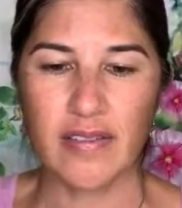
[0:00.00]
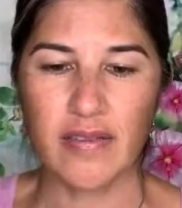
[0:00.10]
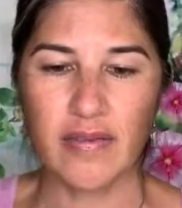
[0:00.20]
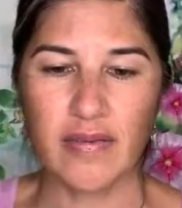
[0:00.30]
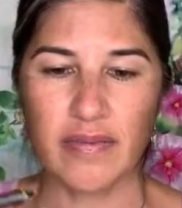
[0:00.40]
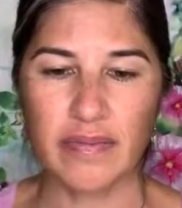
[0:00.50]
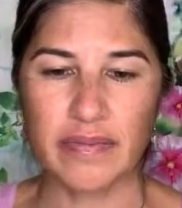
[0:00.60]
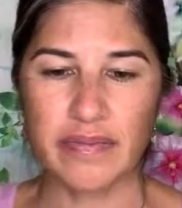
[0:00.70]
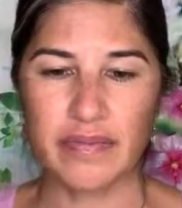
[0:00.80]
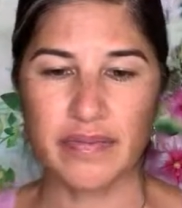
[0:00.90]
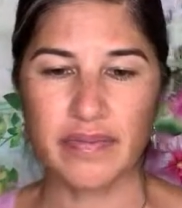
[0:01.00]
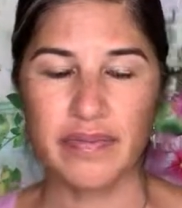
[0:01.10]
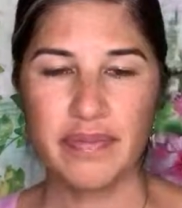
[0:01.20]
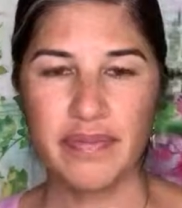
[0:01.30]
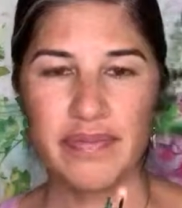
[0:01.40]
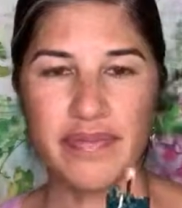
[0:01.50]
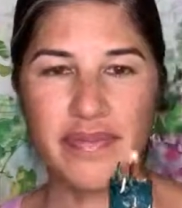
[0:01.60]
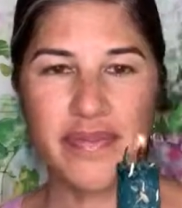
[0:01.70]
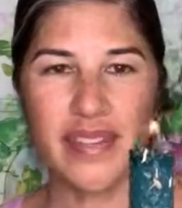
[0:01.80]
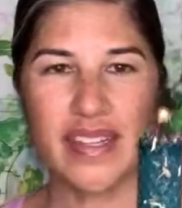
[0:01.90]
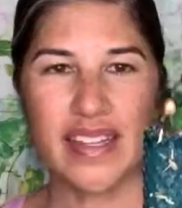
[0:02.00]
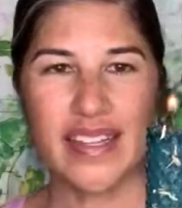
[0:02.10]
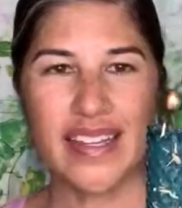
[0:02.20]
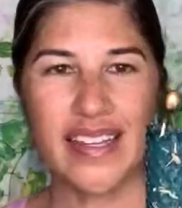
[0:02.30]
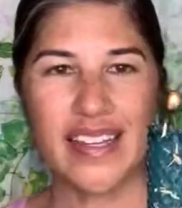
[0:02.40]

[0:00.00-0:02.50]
Nothing is said.